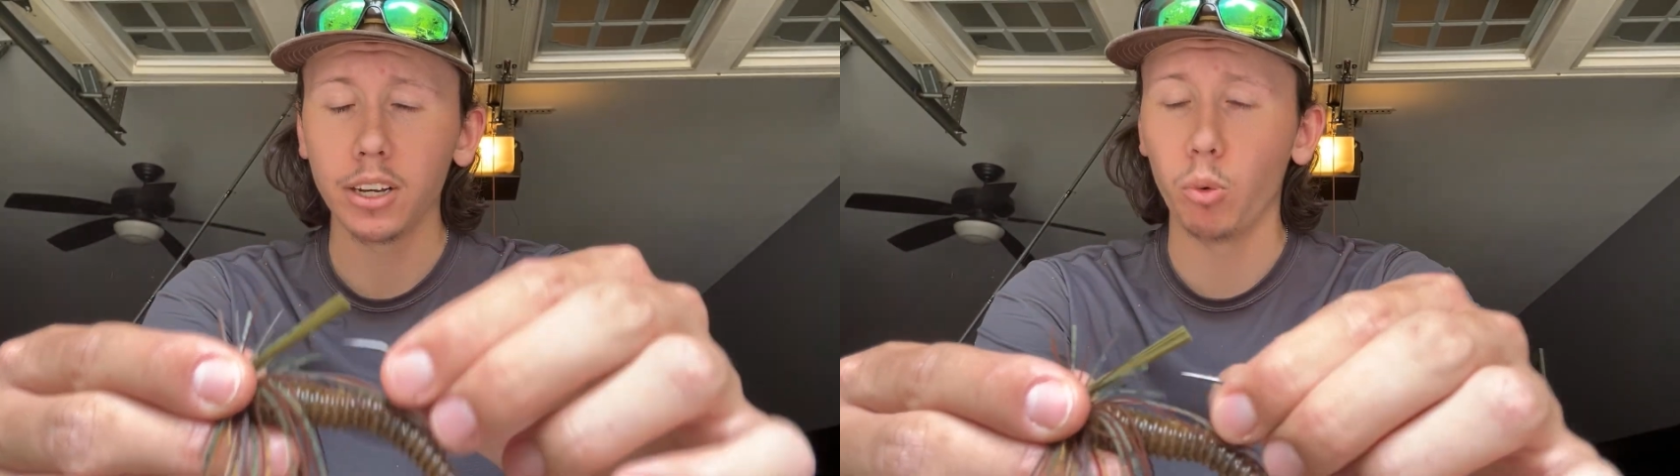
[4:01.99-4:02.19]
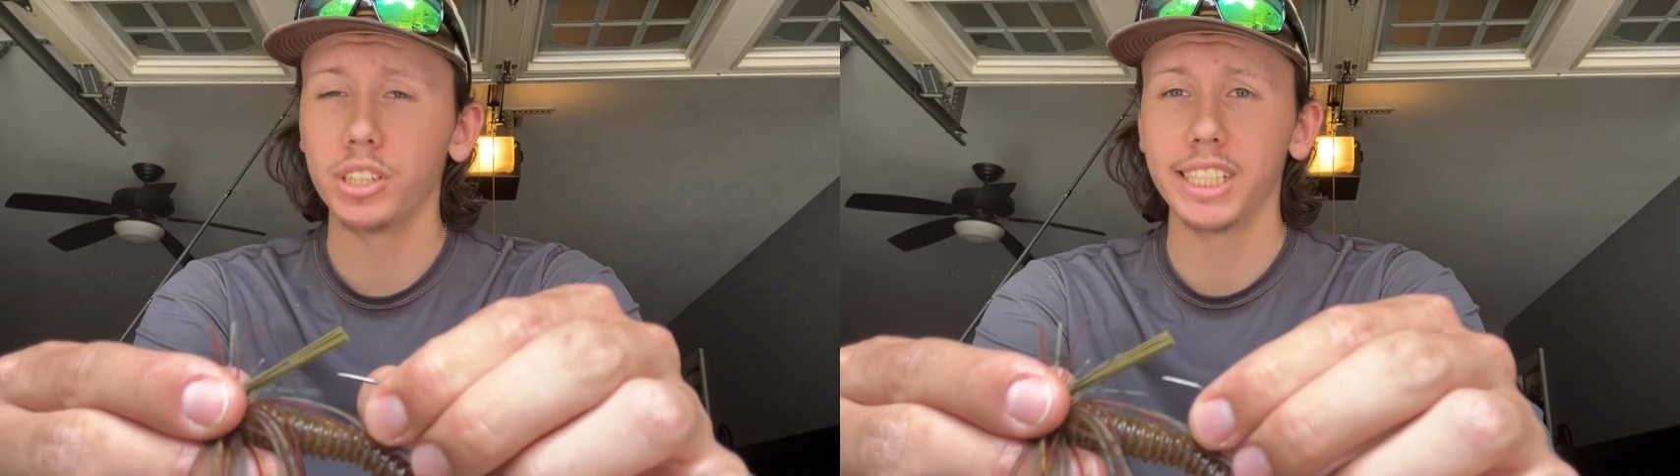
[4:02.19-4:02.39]

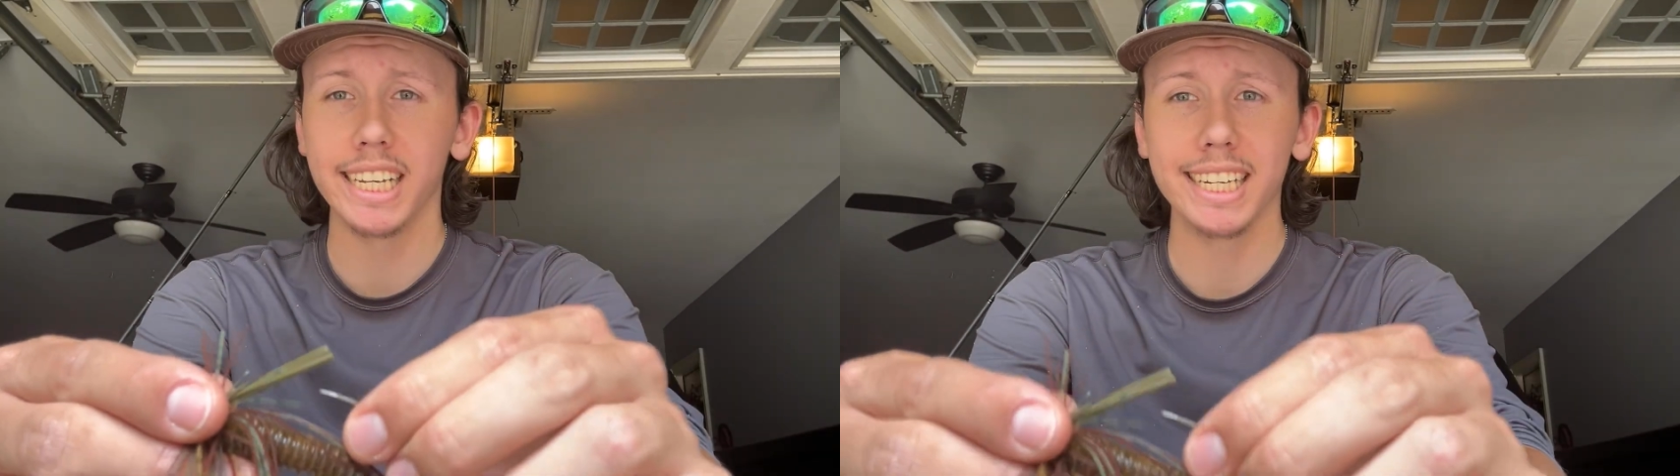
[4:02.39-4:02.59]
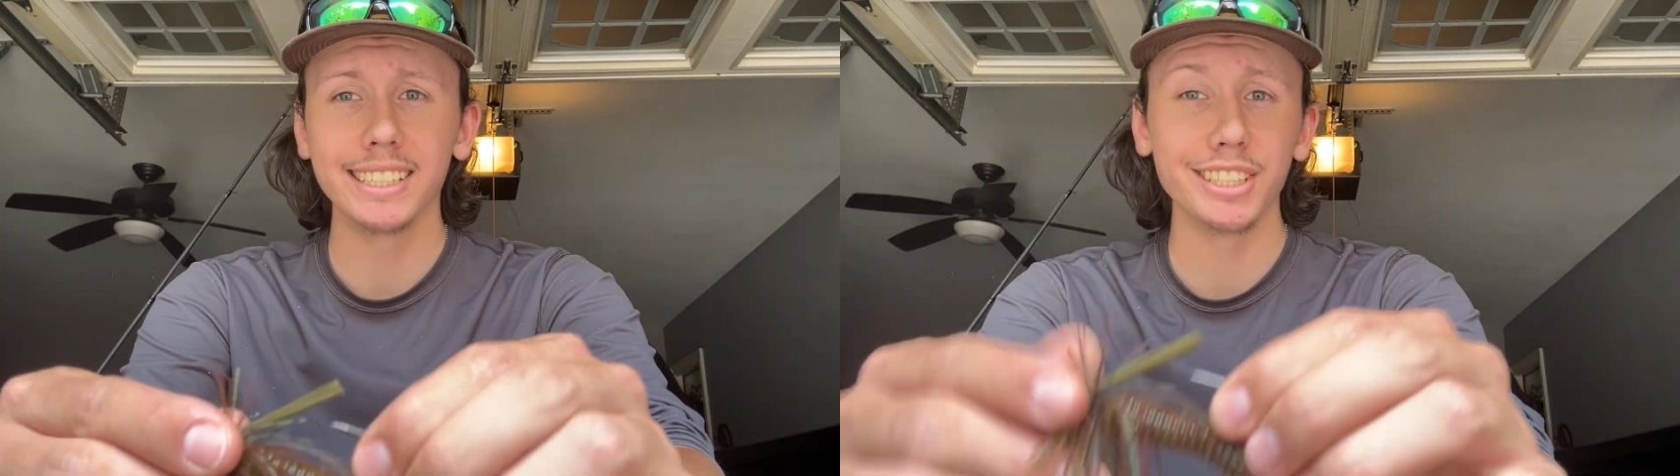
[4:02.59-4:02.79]
Once
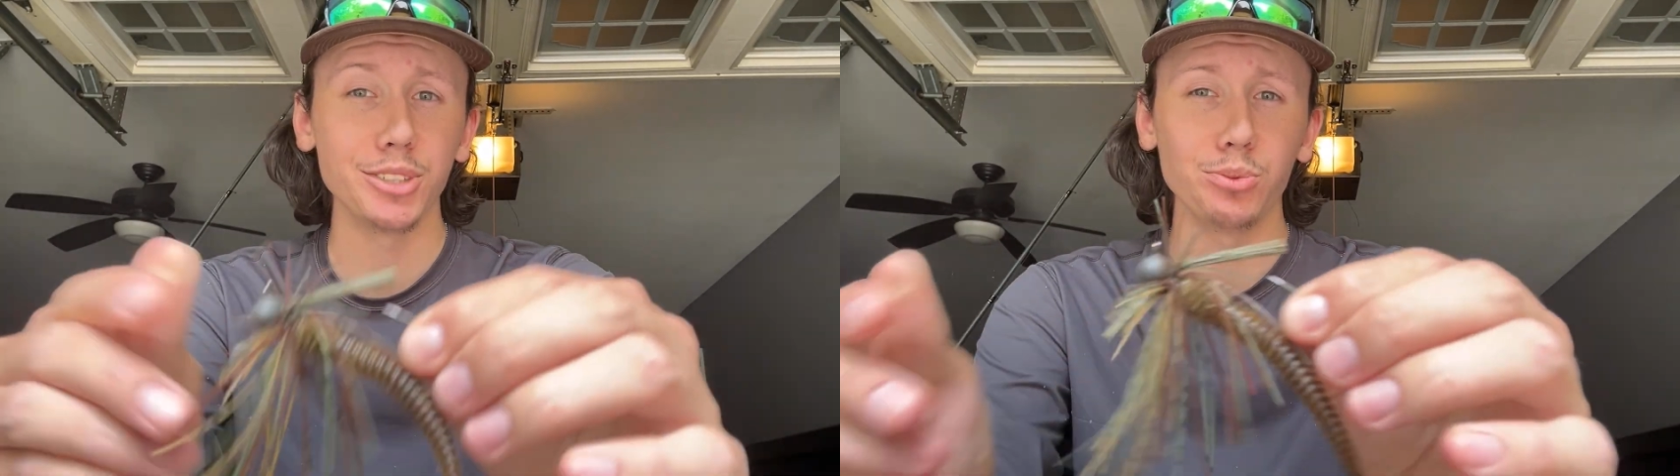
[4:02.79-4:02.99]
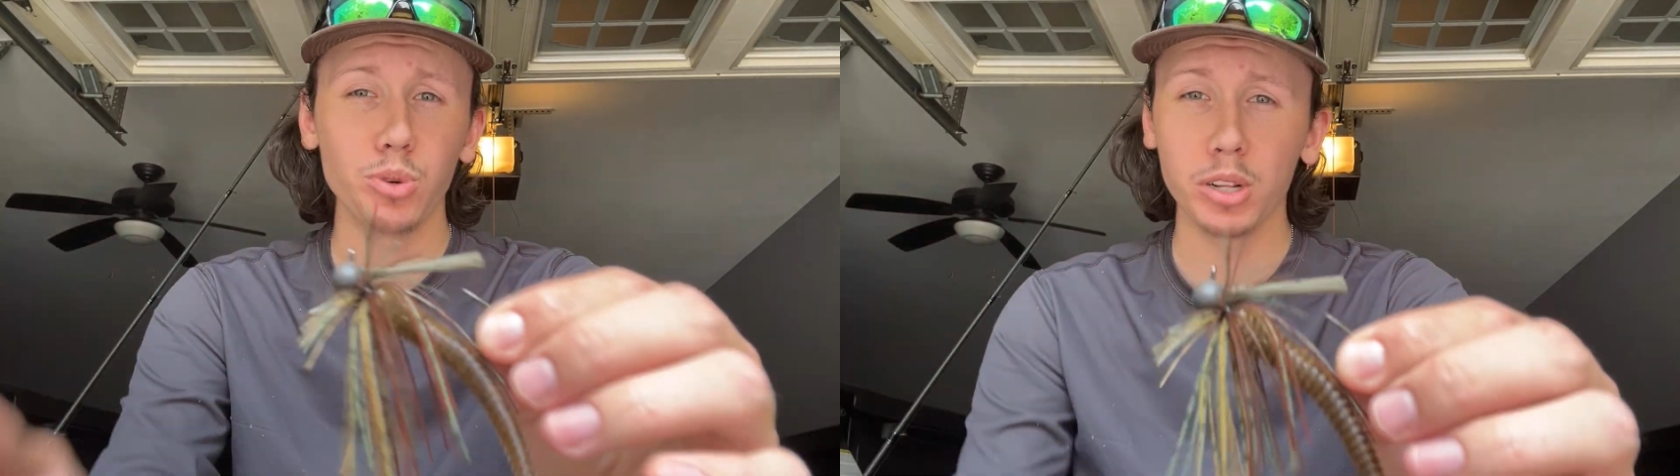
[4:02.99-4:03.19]
again, does it
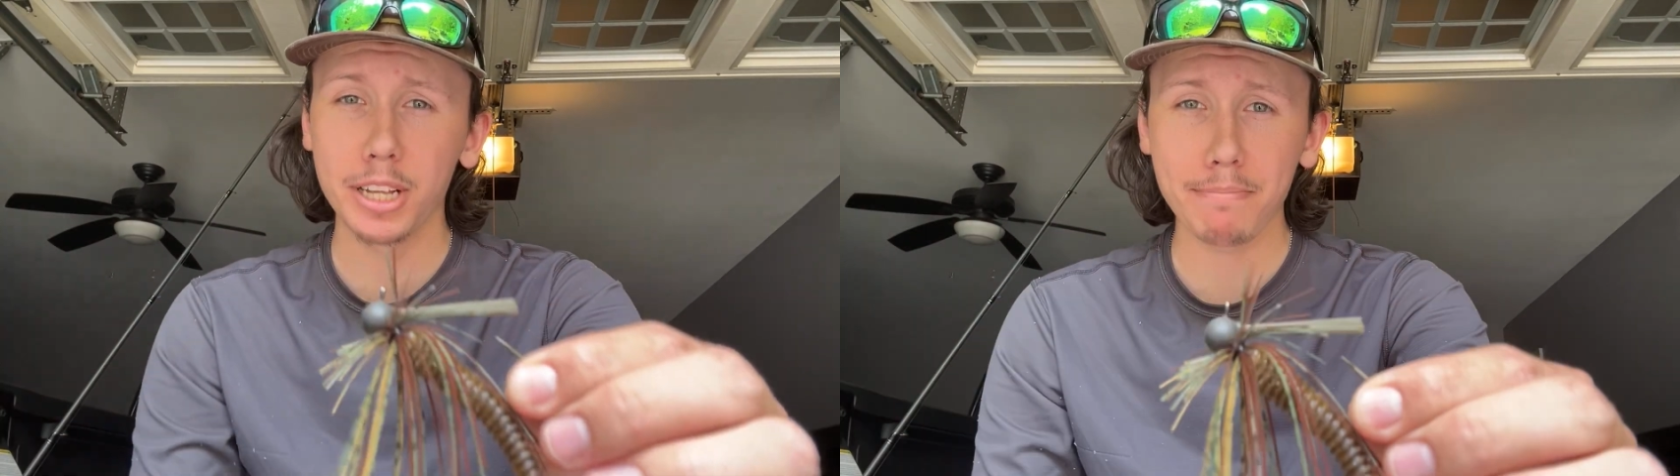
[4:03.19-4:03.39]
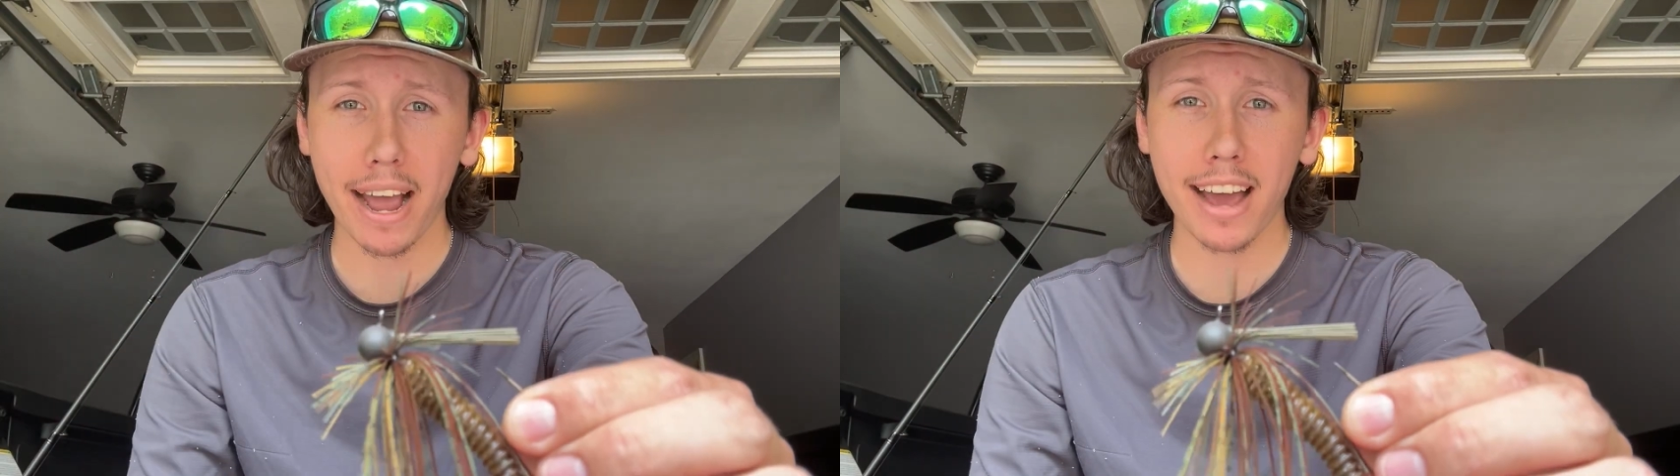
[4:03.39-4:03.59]
really
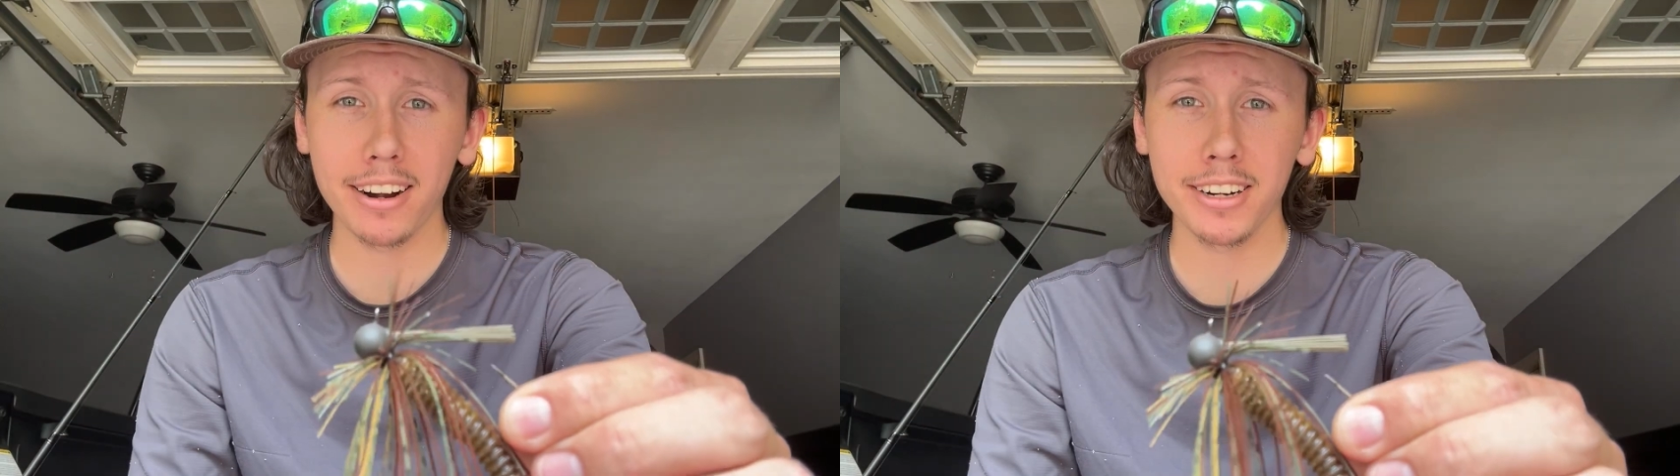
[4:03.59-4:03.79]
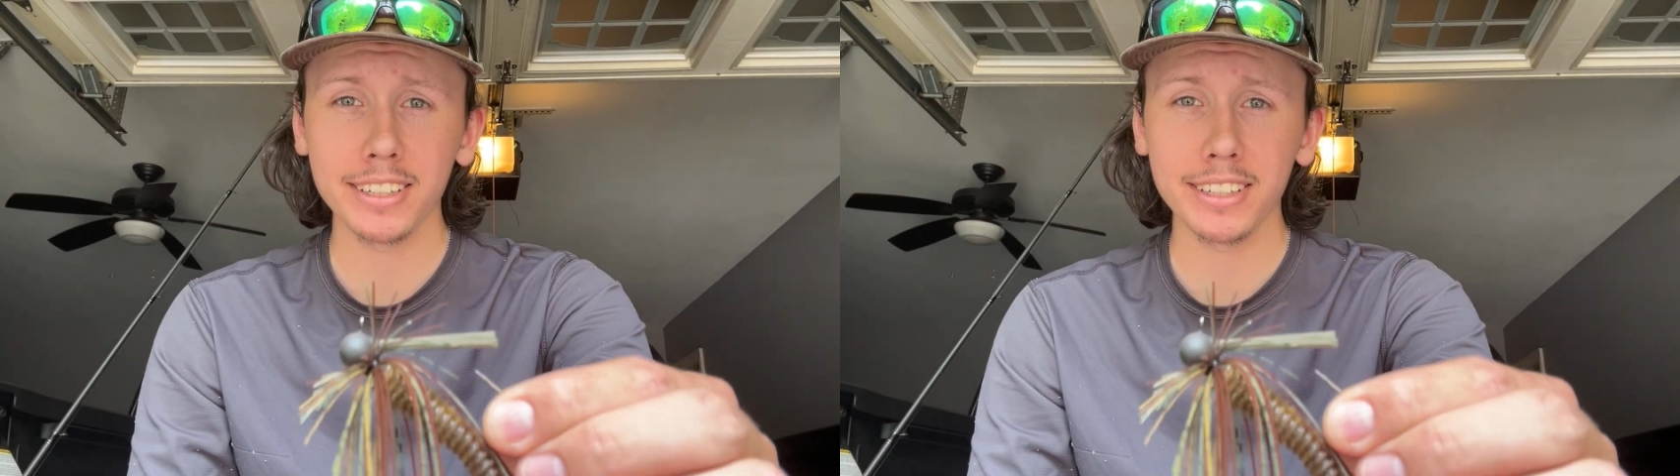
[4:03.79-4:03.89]
matter?